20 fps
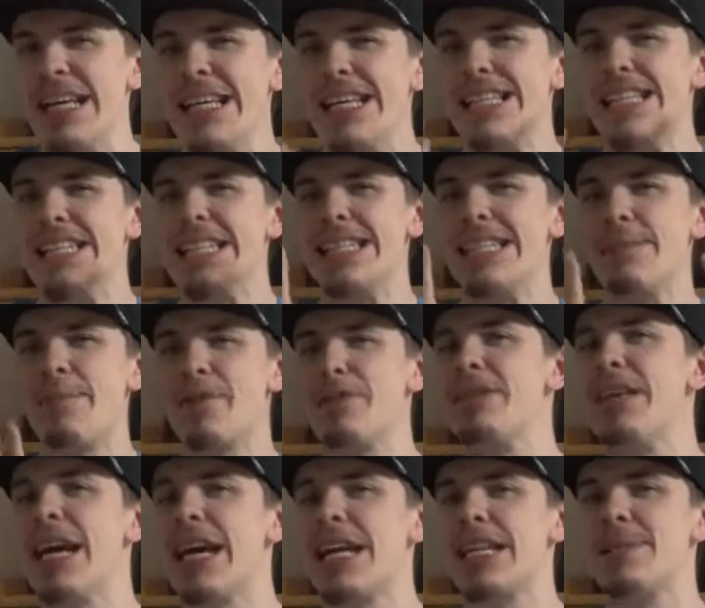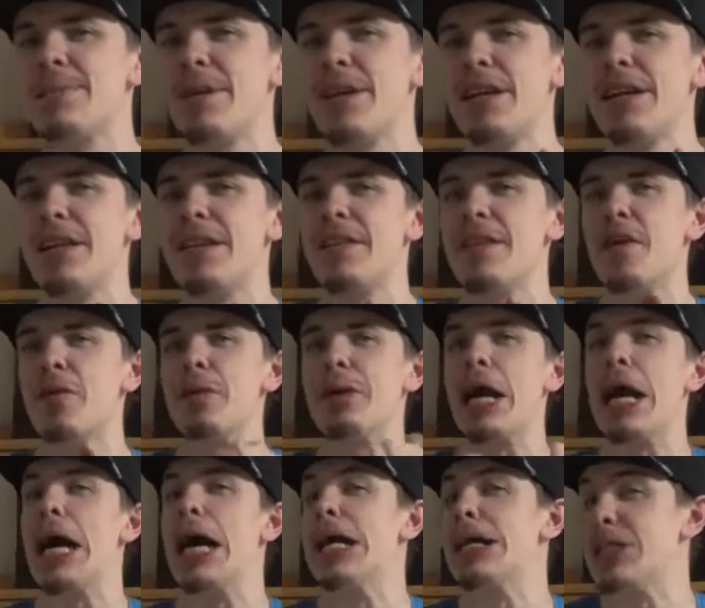This is about the X-Men, and they're in
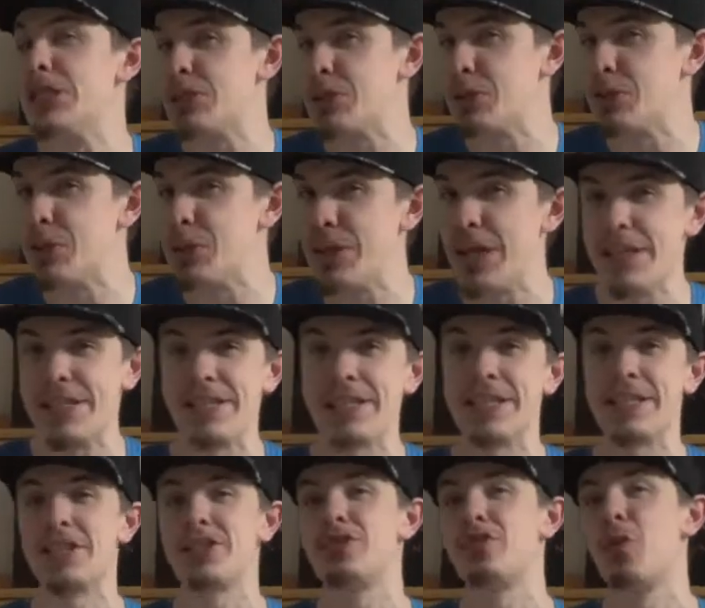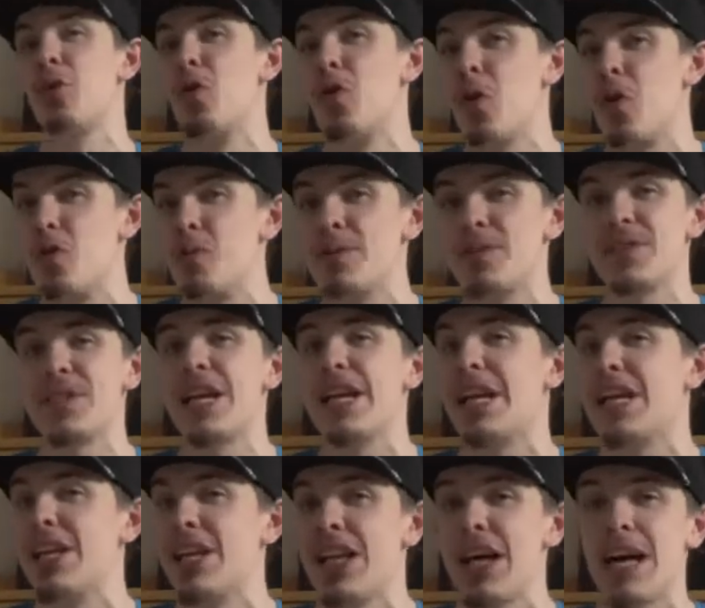high school. Yes, like Storm,
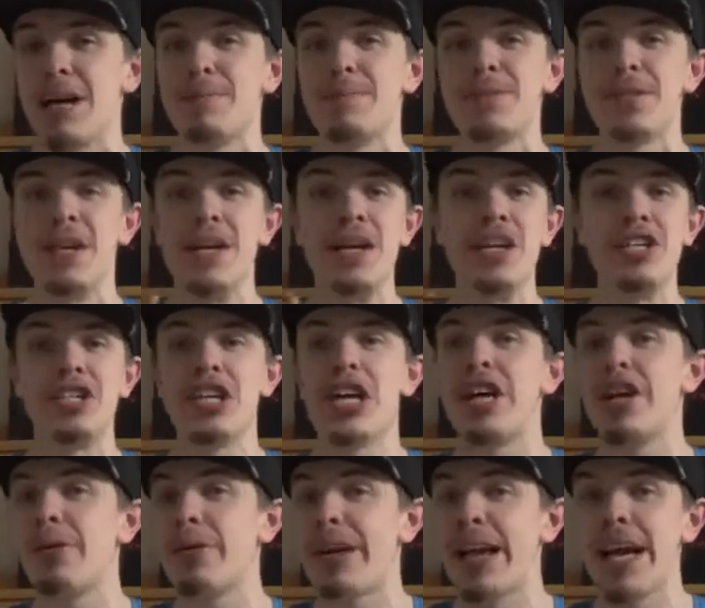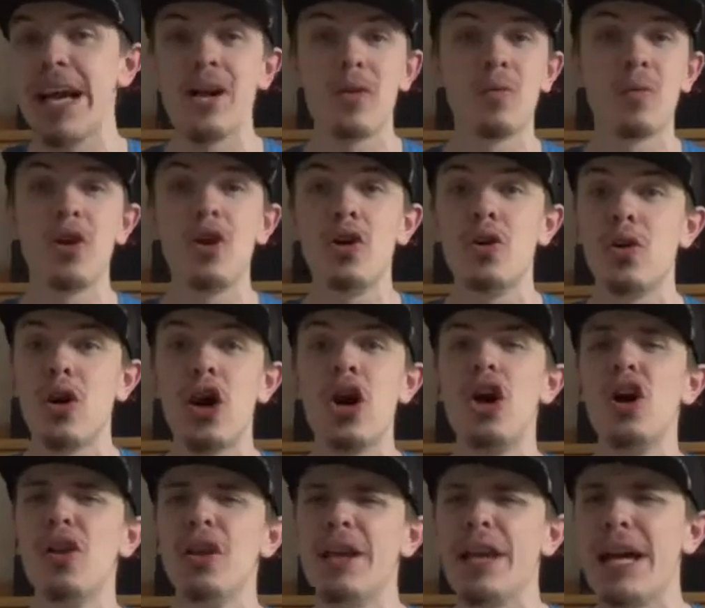Cyclops, Shadowcat, Rogue,
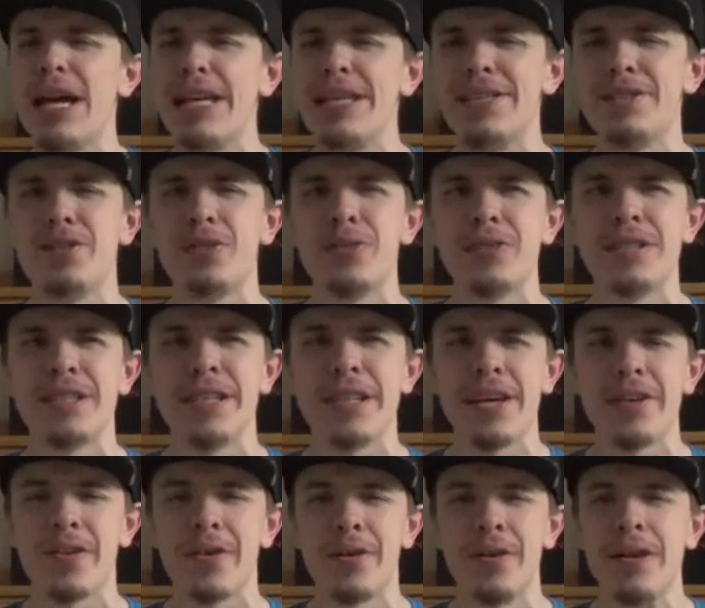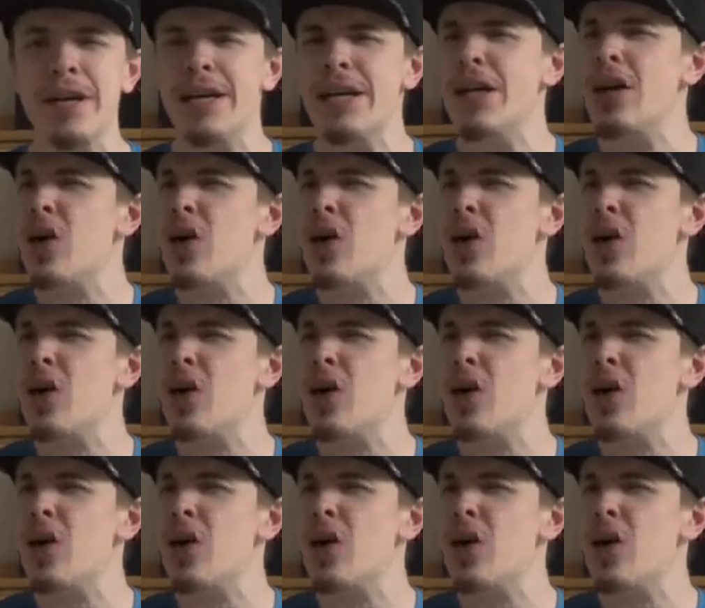all in high school together.